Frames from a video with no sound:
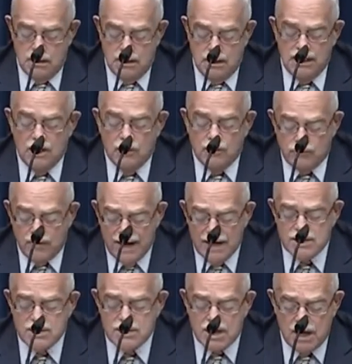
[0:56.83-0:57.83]
It
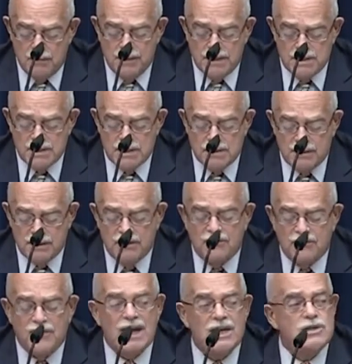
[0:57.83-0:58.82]
outranks companies that
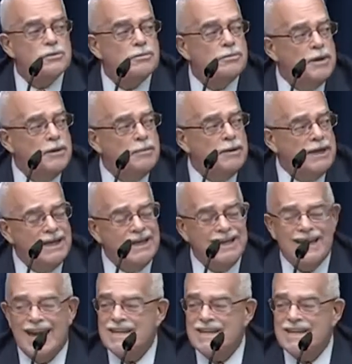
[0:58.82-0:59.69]
manufacture PPE